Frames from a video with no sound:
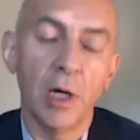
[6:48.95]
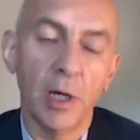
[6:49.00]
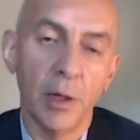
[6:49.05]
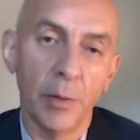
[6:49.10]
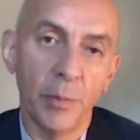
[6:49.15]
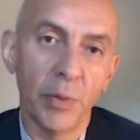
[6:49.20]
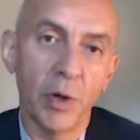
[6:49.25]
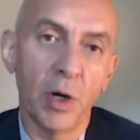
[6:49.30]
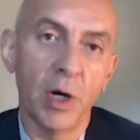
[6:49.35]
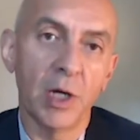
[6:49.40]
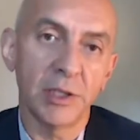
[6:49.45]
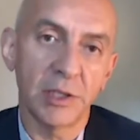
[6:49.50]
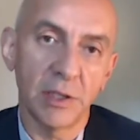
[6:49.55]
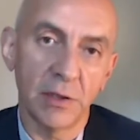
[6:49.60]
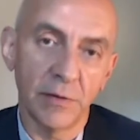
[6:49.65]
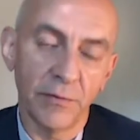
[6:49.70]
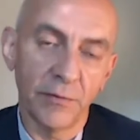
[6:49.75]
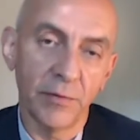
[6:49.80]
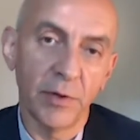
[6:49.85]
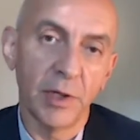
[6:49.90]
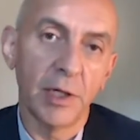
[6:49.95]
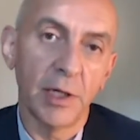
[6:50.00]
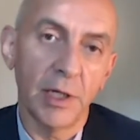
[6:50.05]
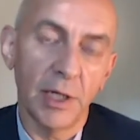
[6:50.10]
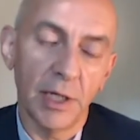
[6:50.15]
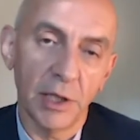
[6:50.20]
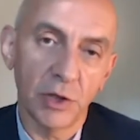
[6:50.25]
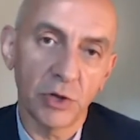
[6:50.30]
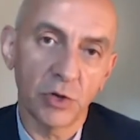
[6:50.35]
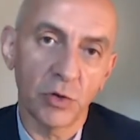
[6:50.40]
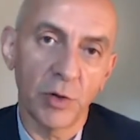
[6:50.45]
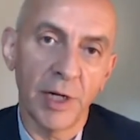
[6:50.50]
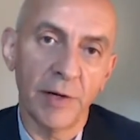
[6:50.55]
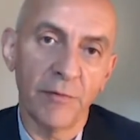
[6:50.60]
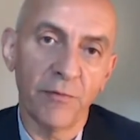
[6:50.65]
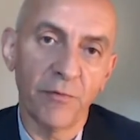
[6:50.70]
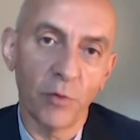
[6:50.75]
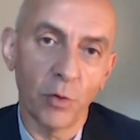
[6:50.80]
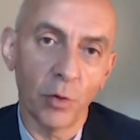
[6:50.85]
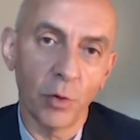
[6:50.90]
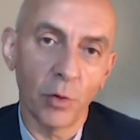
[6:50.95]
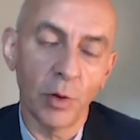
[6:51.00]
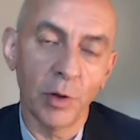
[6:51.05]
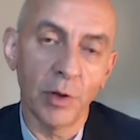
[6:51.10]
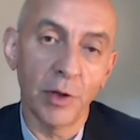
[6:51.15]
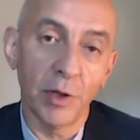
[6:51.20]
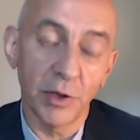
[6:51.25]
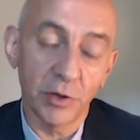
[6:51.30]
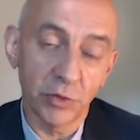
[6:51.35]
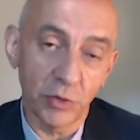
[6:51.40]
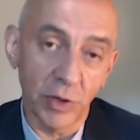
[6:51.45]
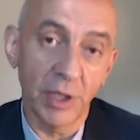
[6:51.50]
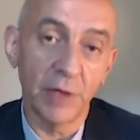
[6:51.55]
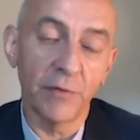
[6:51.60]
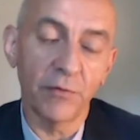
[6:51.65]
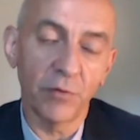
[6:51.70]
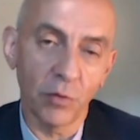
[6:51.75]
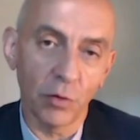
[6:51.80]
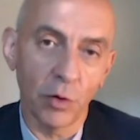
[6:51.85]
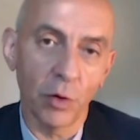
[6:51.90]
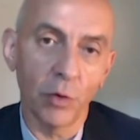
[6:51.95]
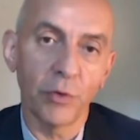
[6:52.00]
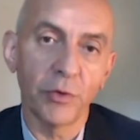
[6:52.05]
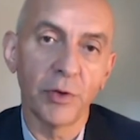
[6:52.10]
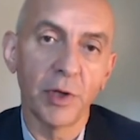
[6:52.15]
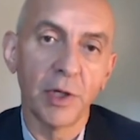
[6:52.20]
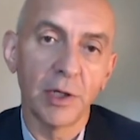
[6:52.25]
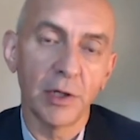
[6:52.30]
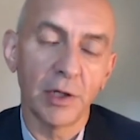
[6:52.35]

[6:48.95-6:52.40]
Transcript: positive trend of growth